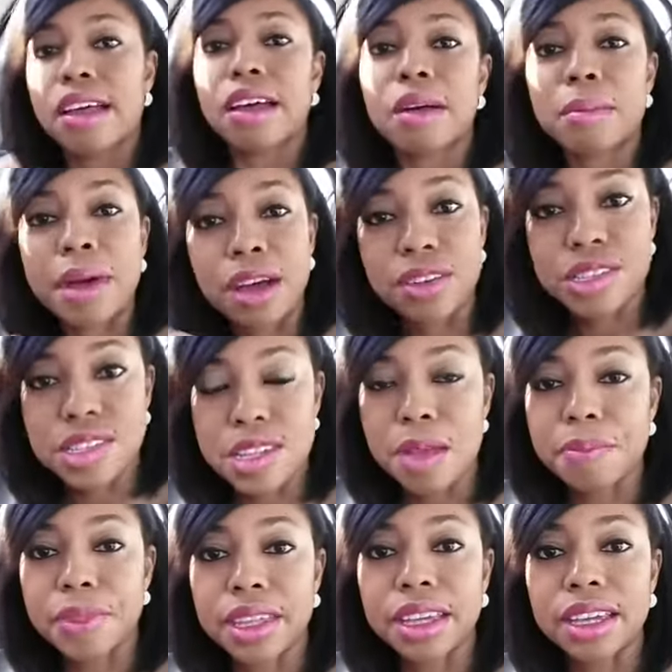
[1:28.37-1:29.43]
about
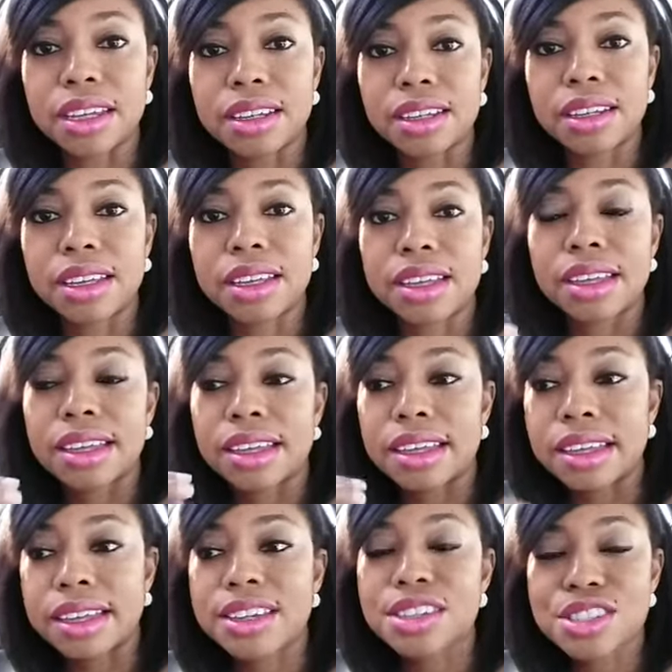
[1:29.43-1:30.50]
something,
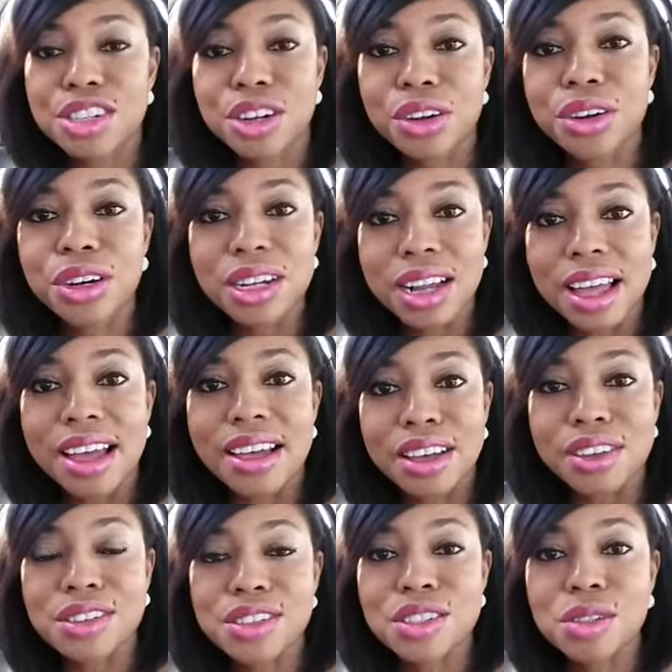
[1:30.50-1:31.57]
it turned
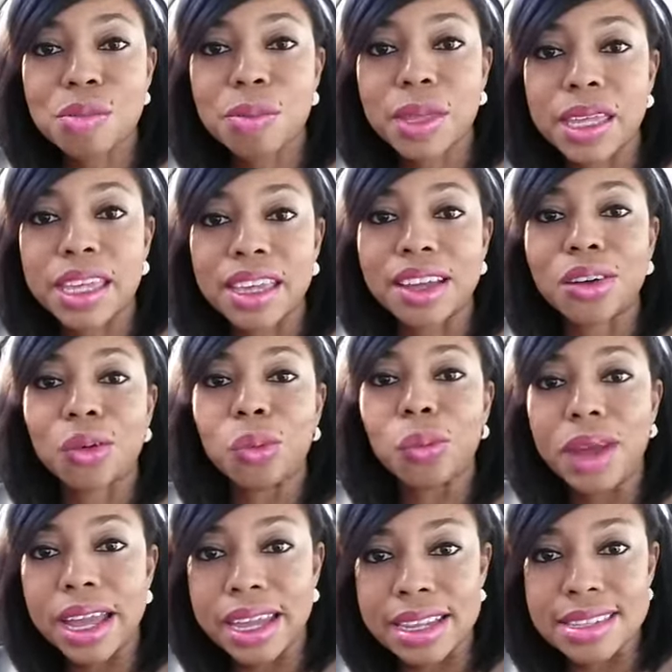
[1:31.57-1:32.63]
out to be a
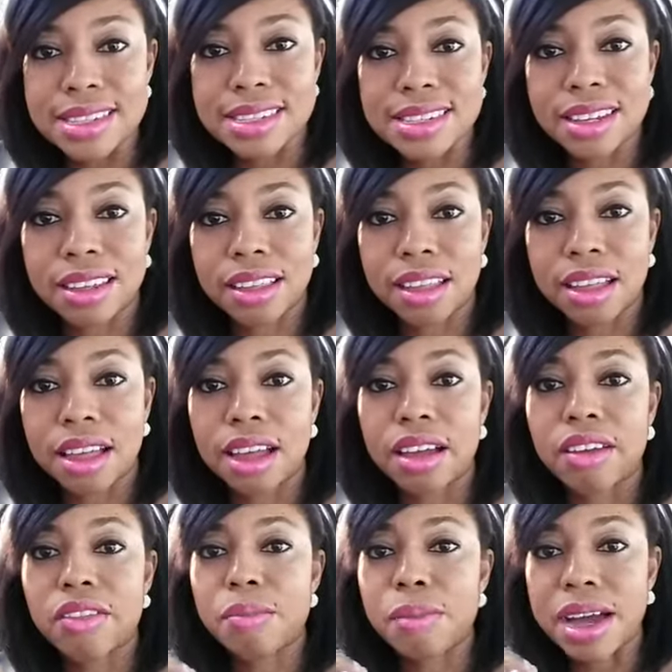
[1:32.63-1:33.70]
waste
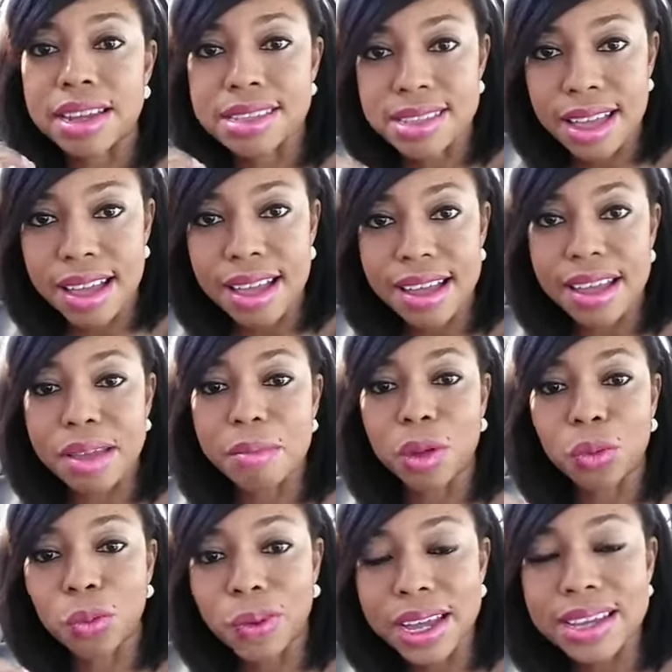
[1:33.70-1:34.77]
of my time,
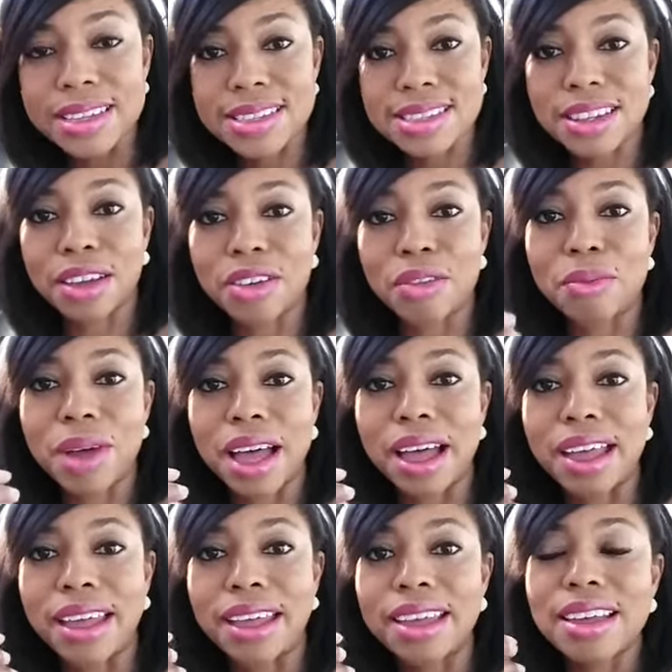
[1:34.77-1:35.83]
a waste of
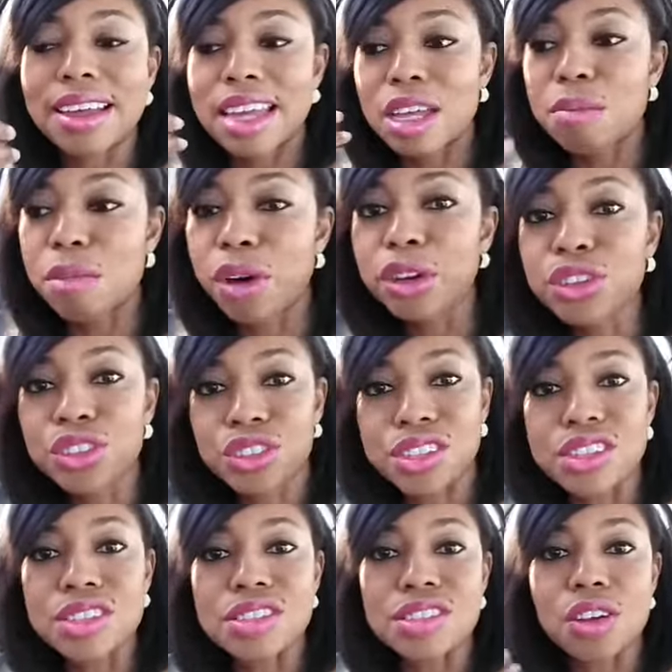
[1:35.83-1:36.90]
my
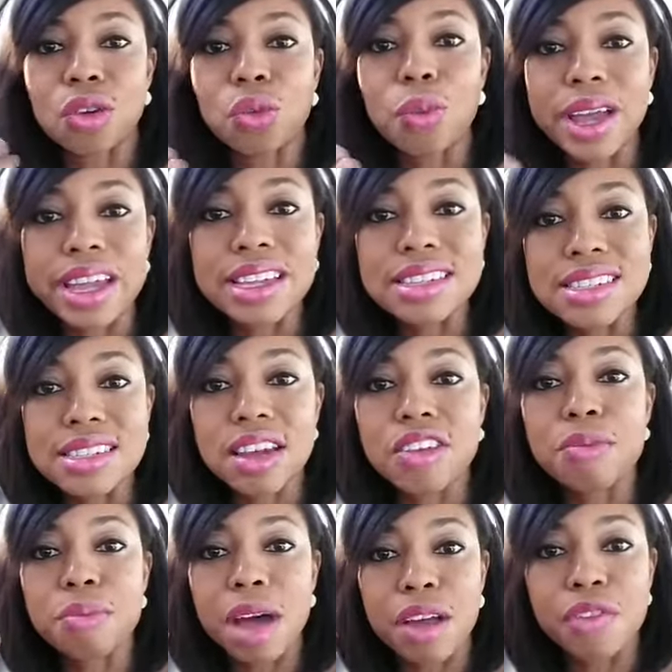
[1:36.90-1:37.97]
emotions, a waste
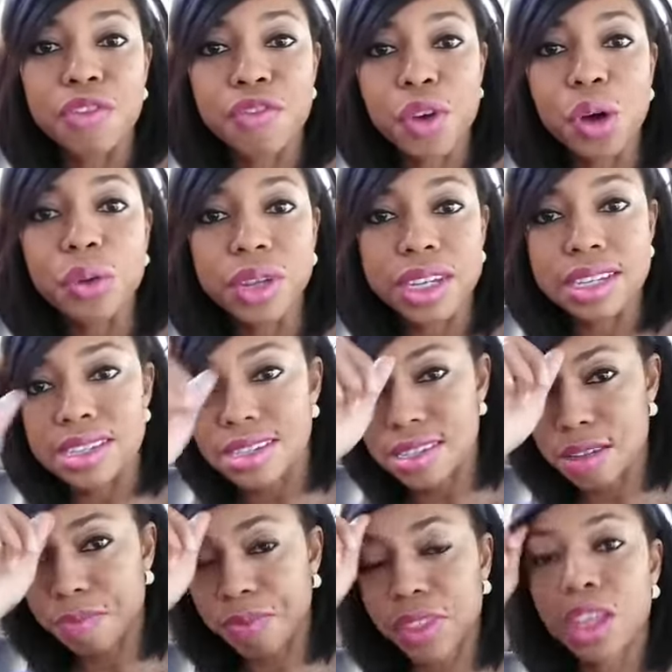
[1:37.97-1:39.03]
of my focus,